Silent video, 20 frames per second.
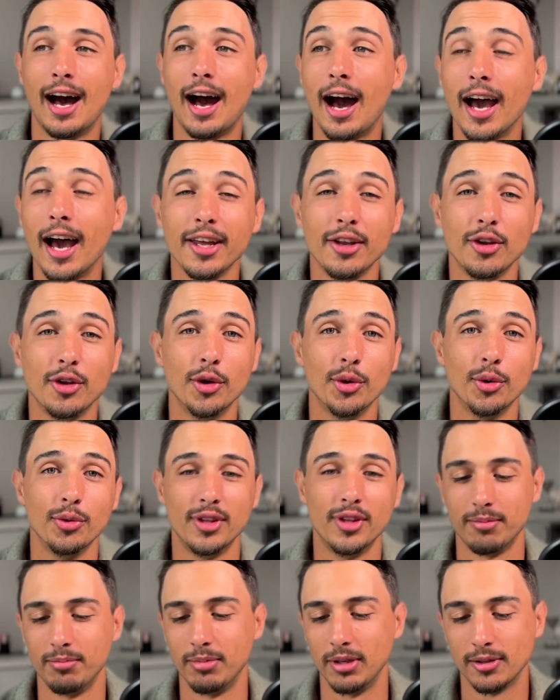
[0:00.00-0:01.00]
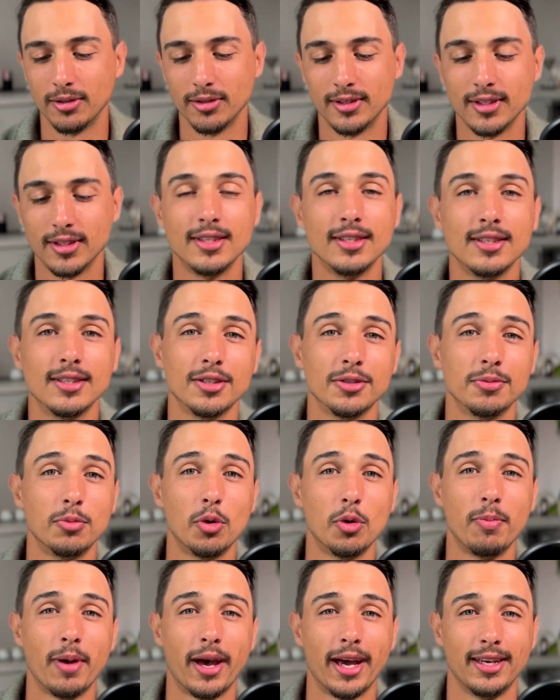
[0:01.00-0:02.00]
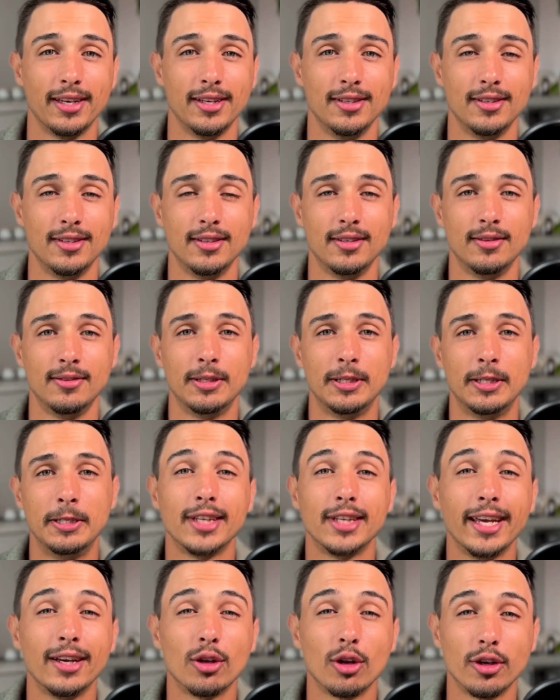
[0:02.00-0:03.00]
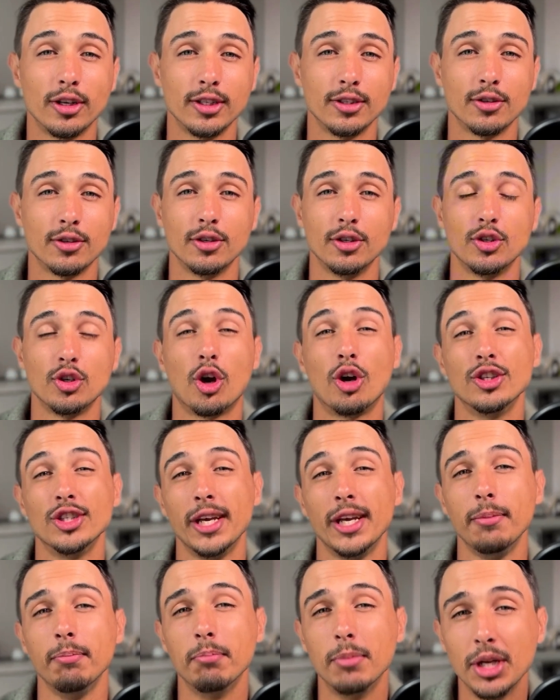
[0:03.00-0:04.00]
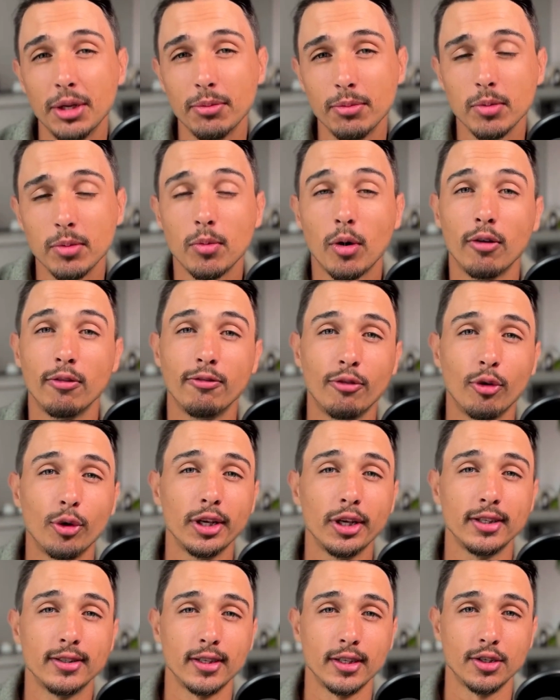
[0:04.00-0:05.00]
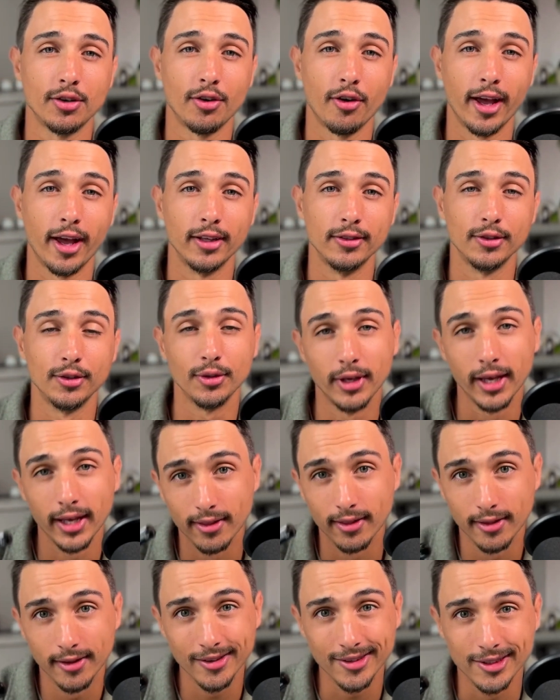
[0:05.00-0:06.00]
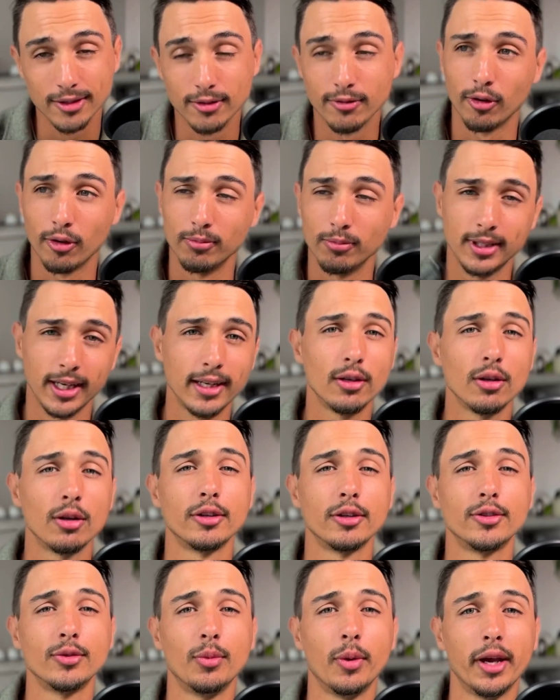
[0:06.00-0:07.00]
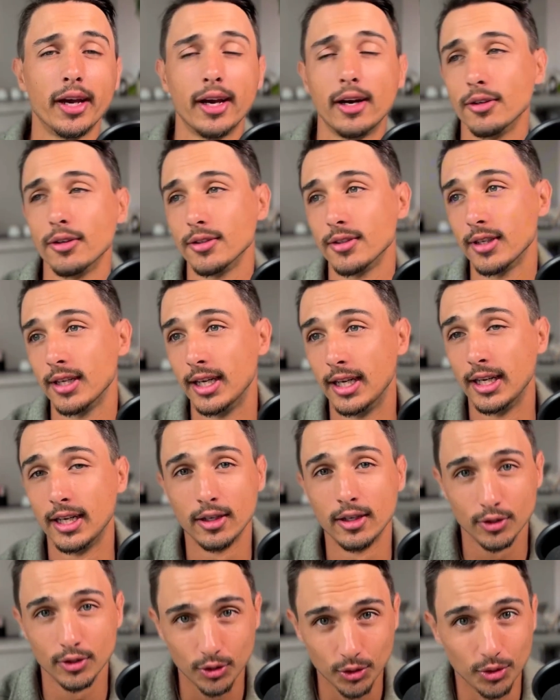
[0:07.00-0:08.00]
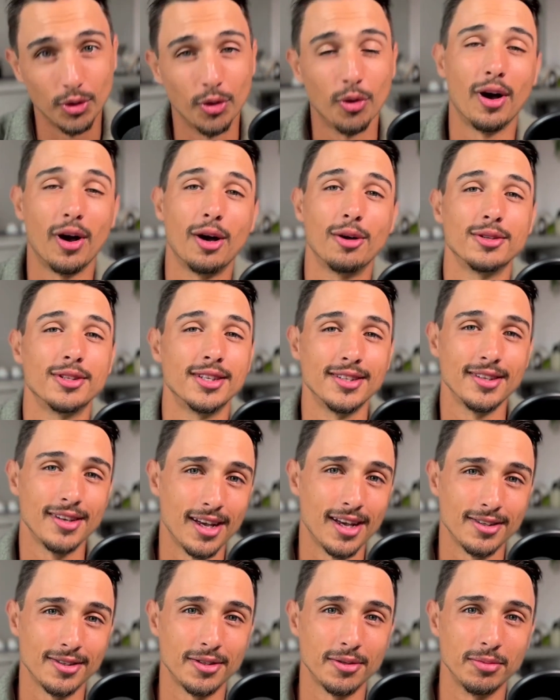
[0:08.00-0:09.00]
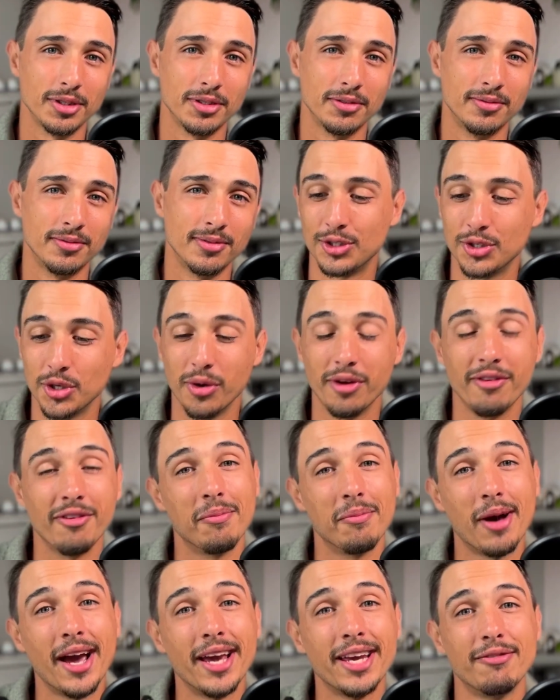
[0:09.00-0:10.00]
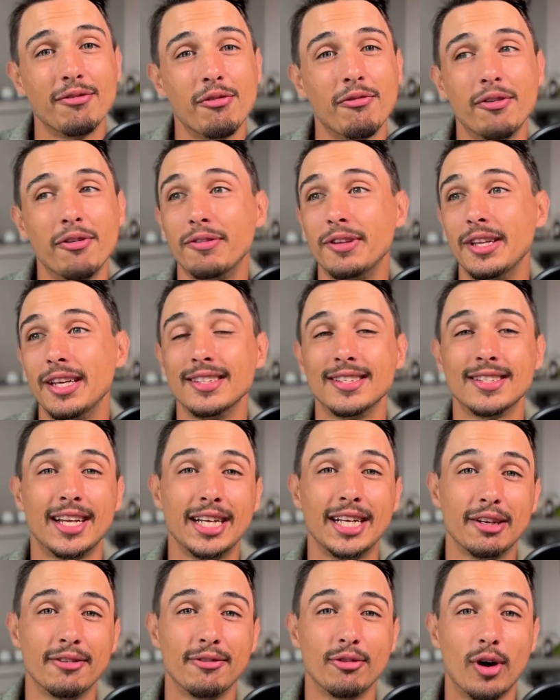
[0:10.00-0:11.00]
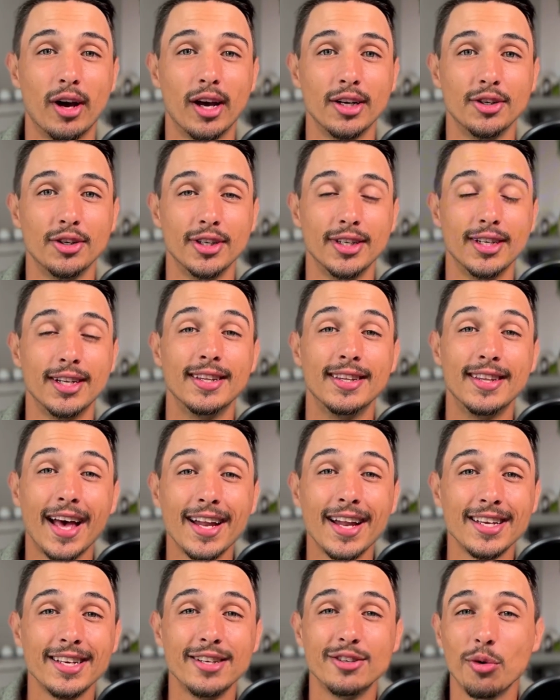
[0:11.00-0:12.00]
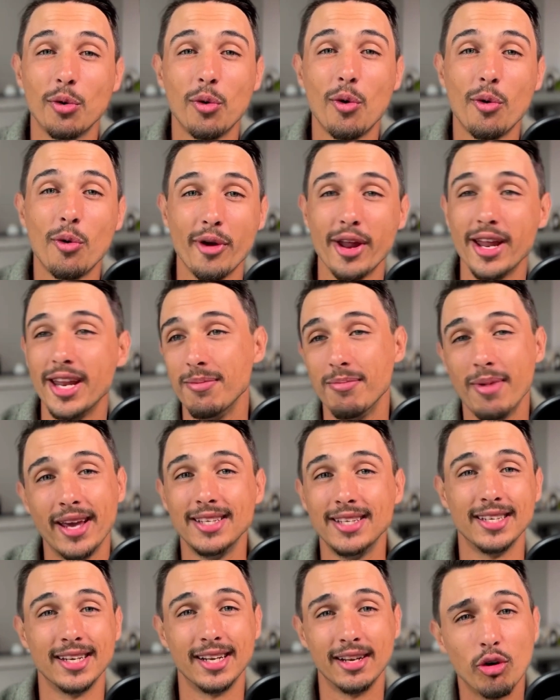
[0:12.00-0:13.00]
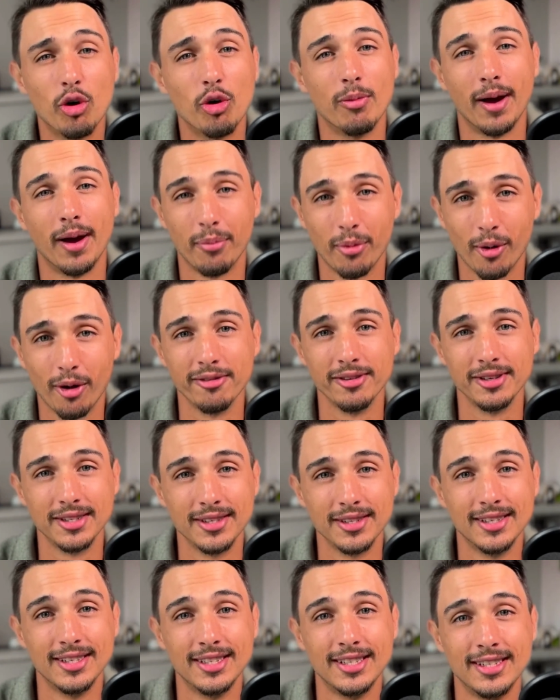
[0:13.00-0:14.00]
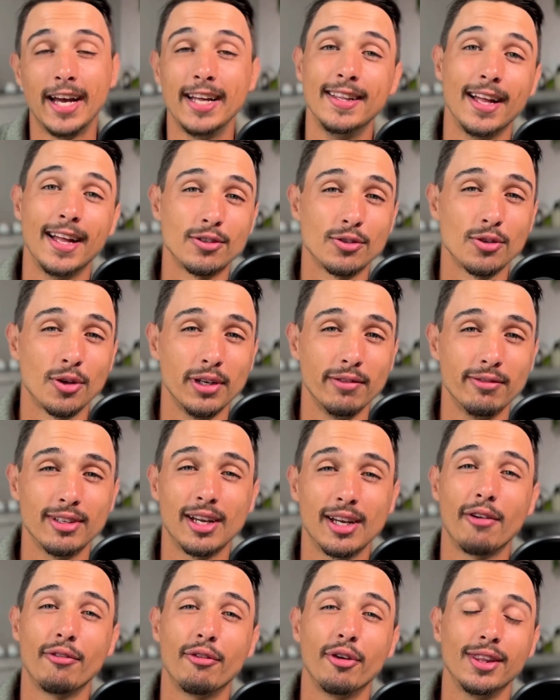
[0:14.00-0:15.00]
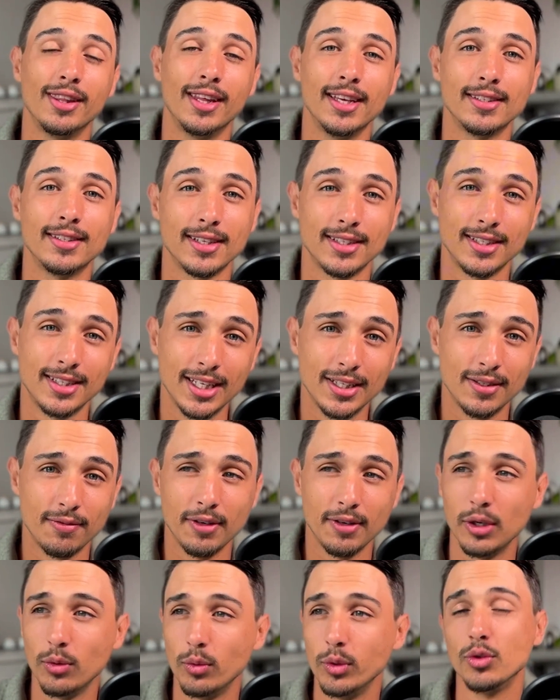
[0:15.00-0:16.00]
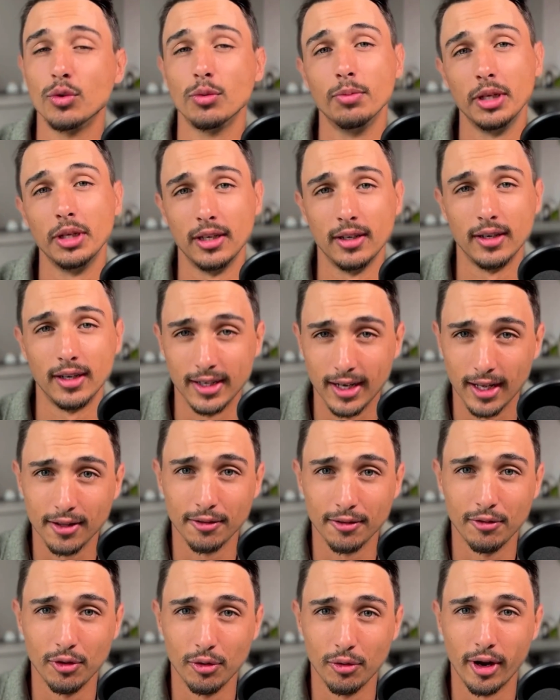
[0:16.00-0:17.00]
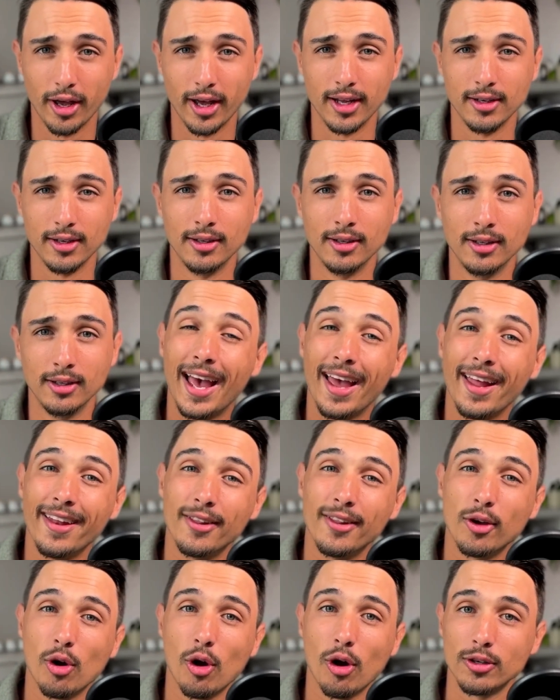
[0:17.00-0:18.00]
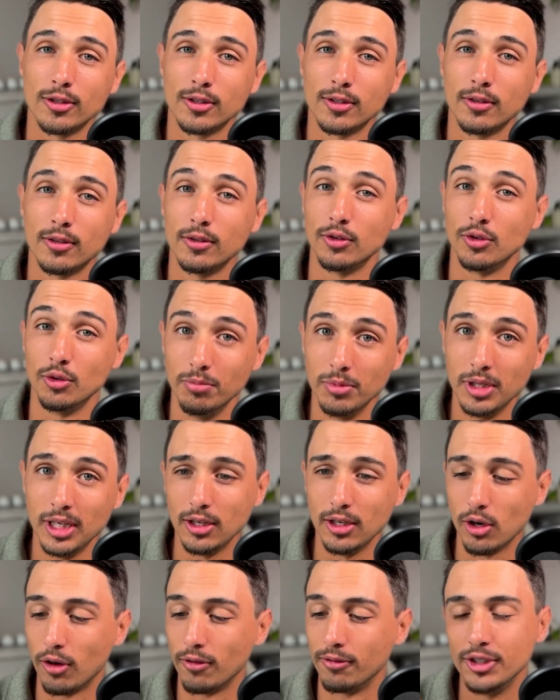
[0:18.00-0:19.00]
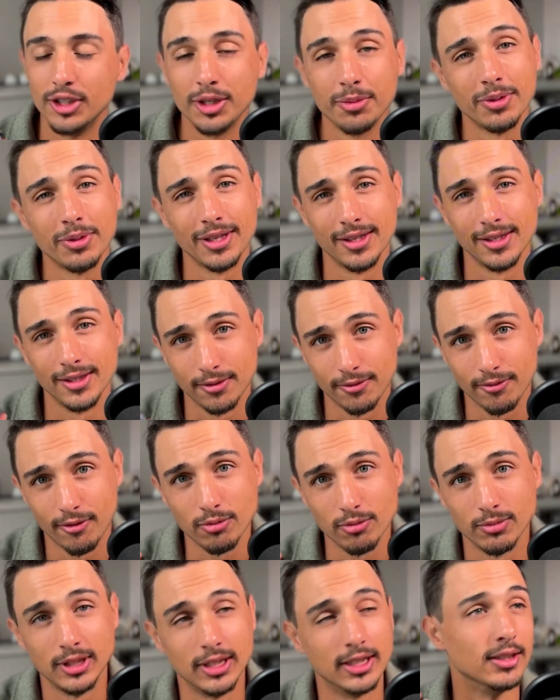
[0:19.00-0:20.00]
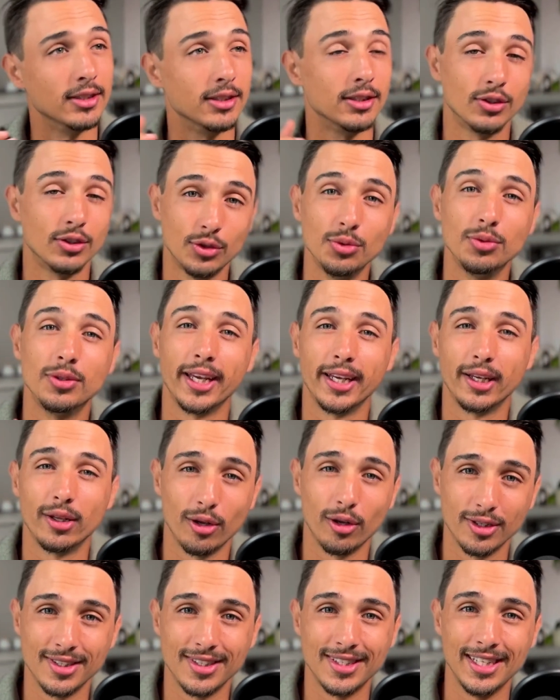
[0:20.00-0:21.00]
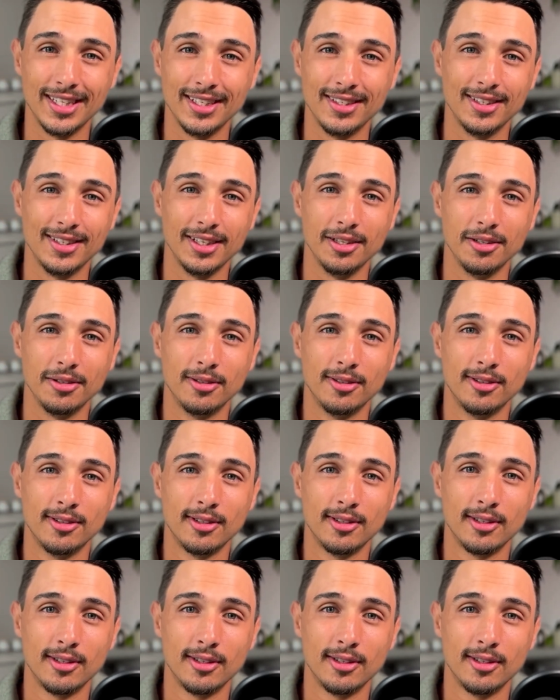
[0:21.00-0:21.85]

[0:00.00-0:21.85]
I know that because this is a small package, Takealot is going to charge a minimum of 46 Rand to get this from Takealot's warehouse to your house as a customer. So if I'm buying it for 50 and selling it for 100, that is already basically all my profit. And that's not even covering their success fee, which will be another few Rand, and the cost to me of shipping this from here to Takealot's DC.